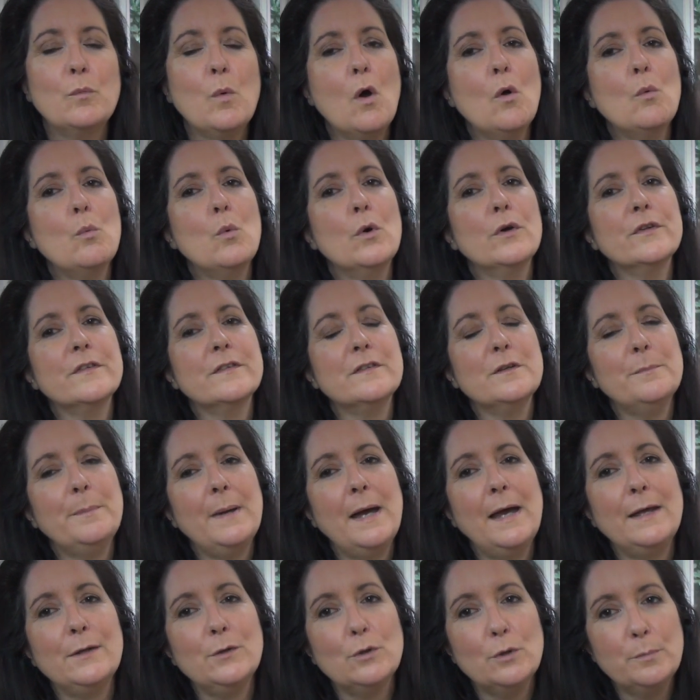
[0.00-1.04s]
What was it
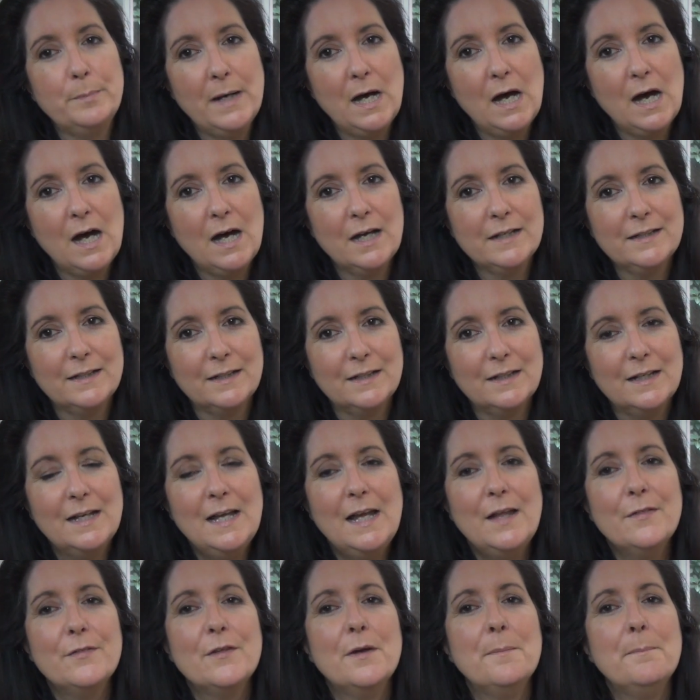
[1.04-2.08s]
about your partner
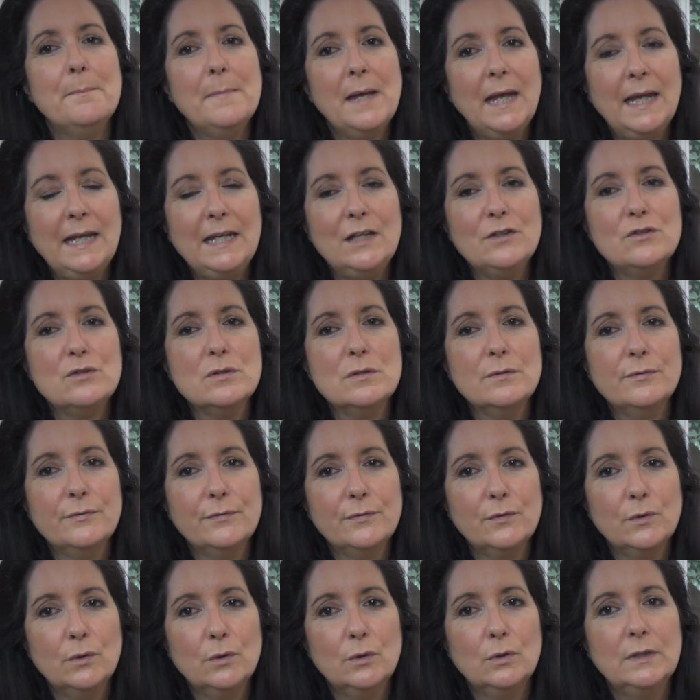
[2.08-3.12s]
that made you
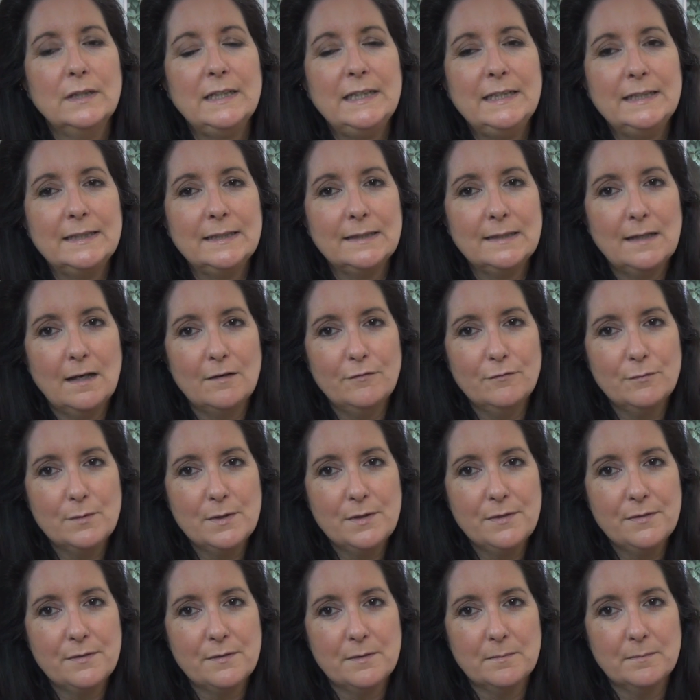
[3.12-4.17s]
fall in love
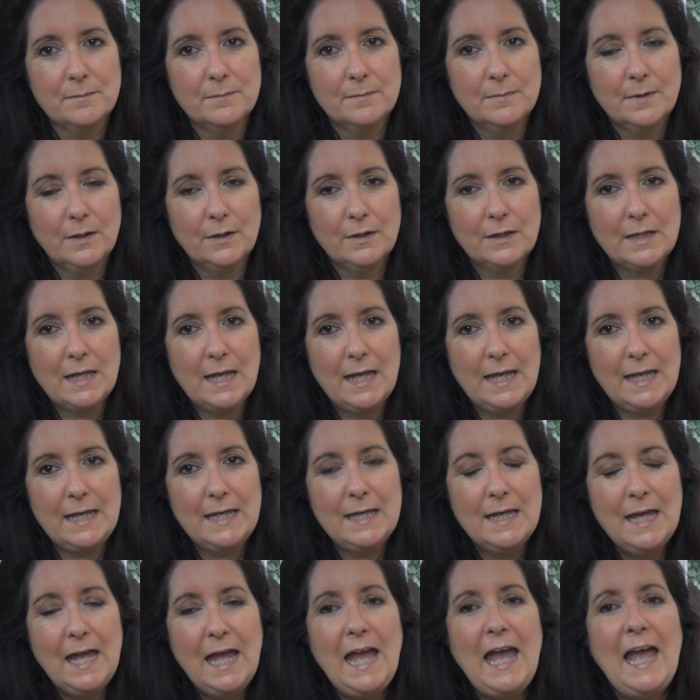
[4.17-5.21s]
with them,
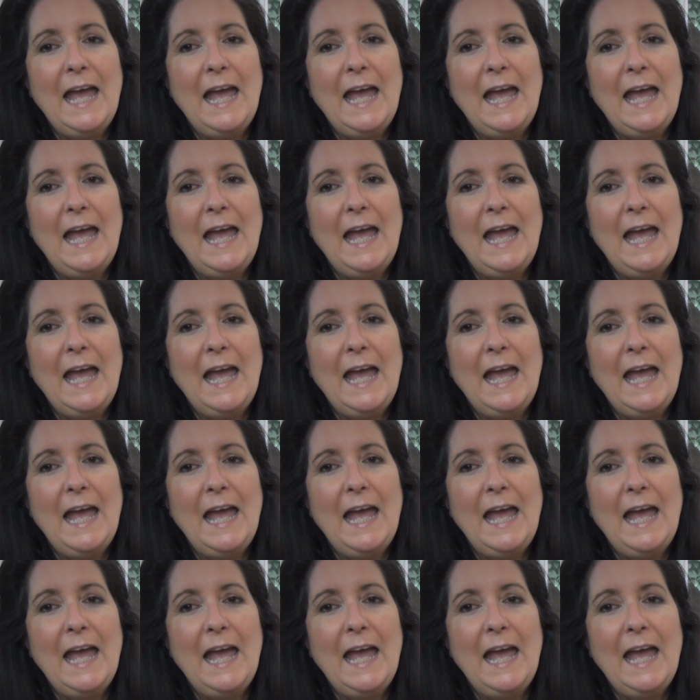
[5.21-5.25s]
okay?